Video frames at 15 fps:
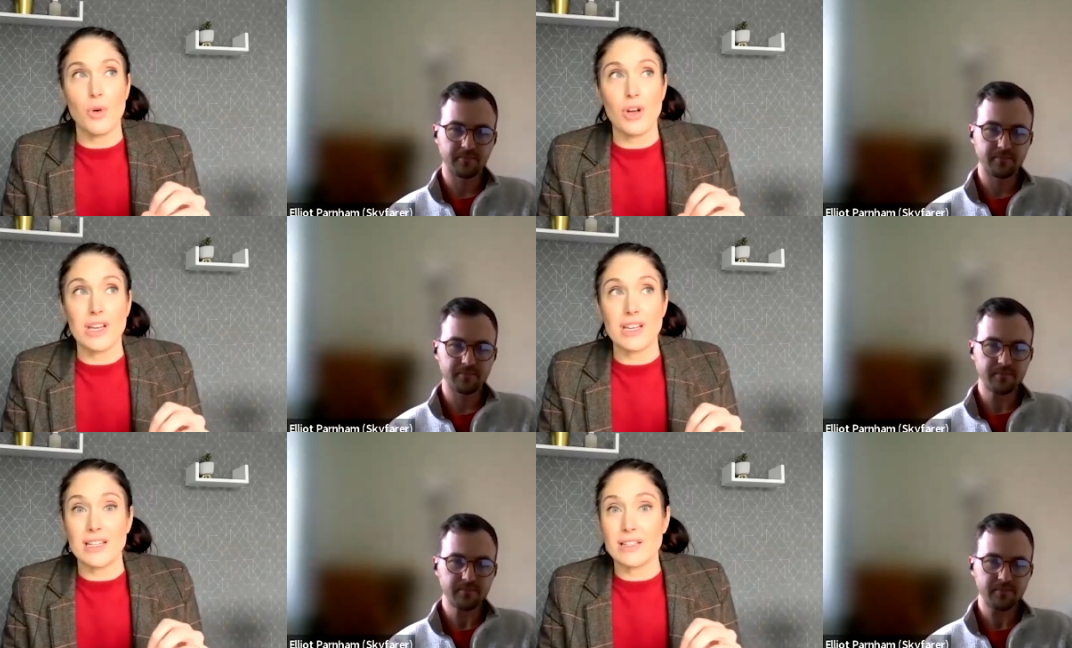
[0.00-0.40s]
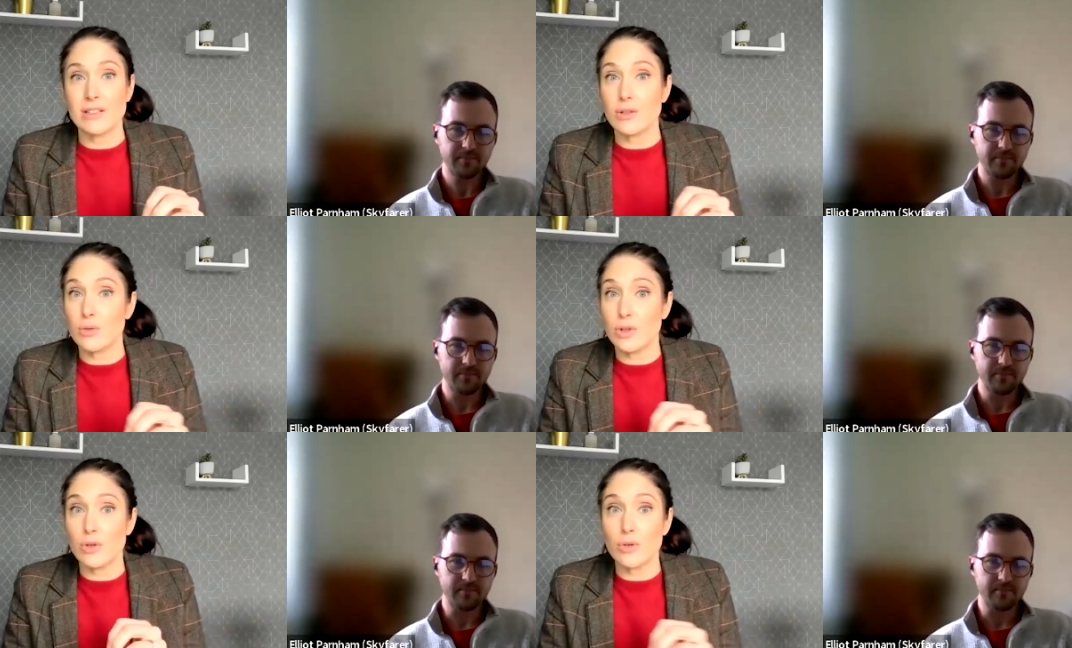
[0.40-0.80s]
Speaker 1: working
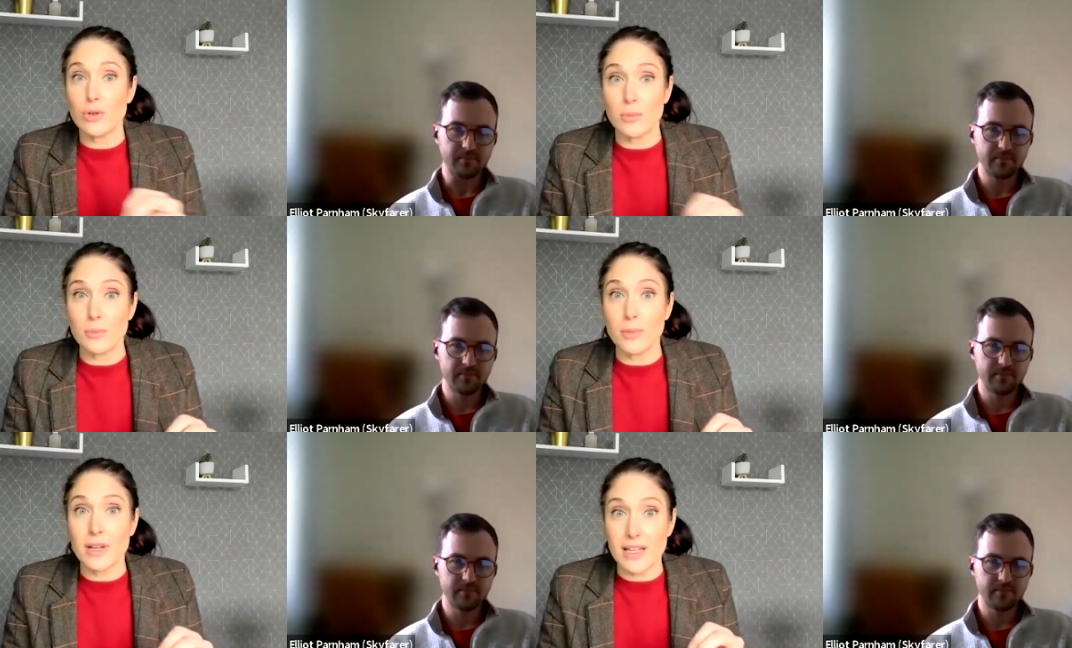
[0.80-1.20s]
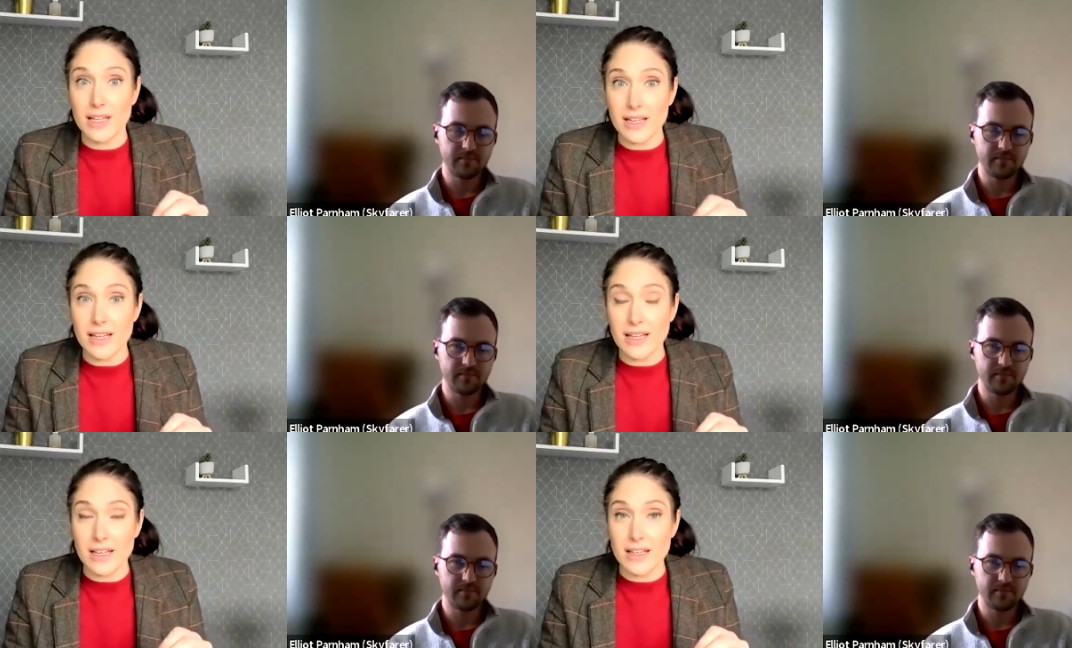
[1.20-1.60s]
until you're
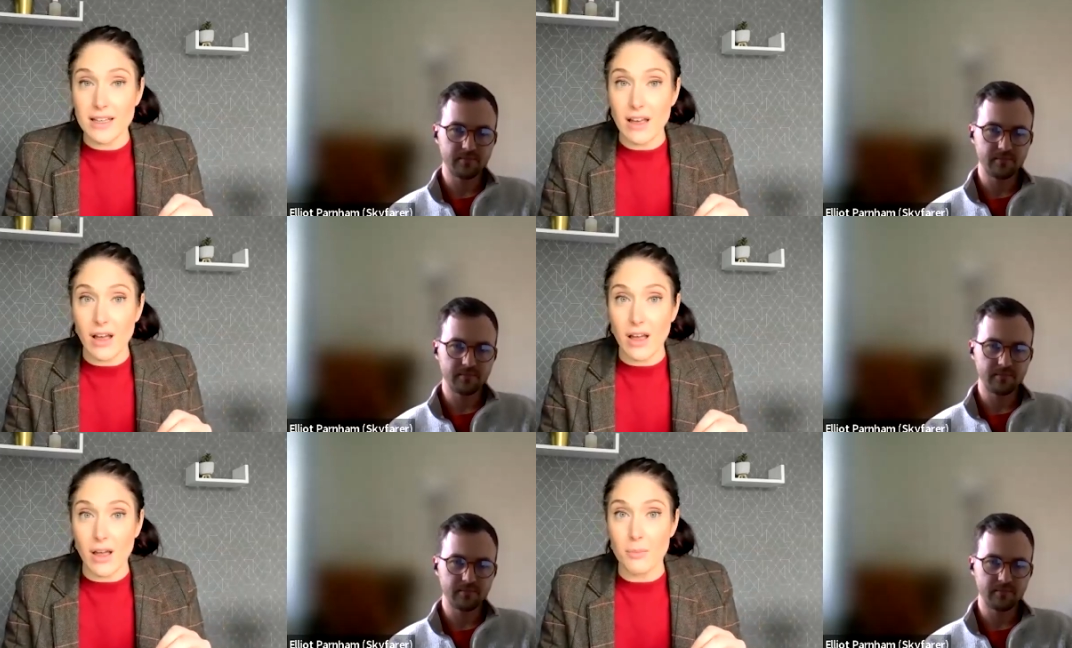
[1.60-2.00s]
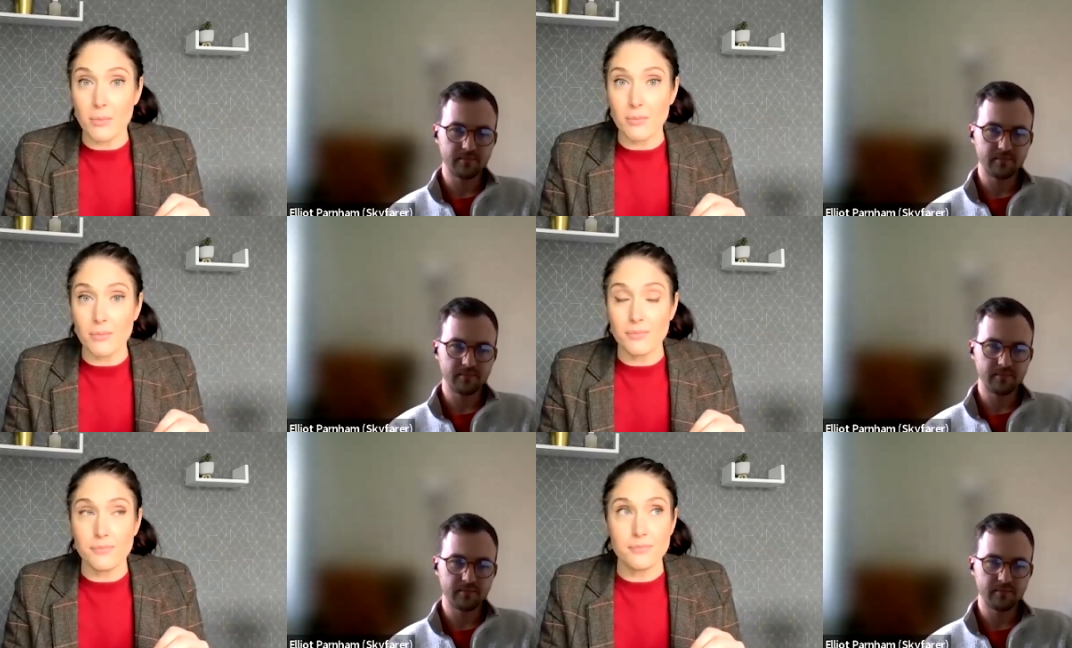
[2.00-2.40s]
completely
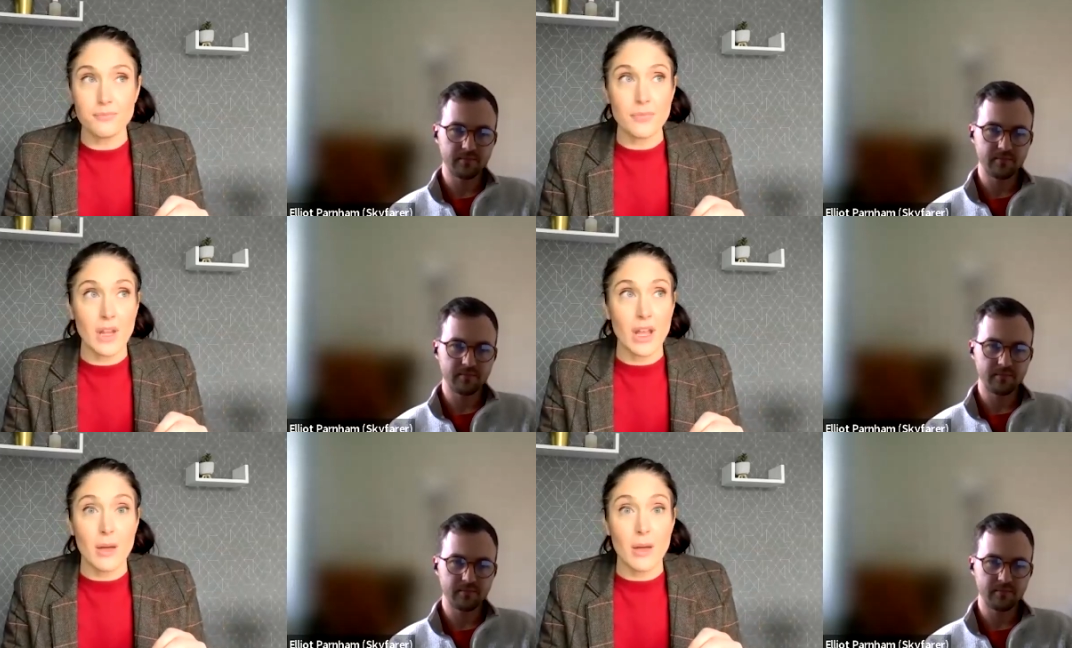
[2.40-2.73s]
um,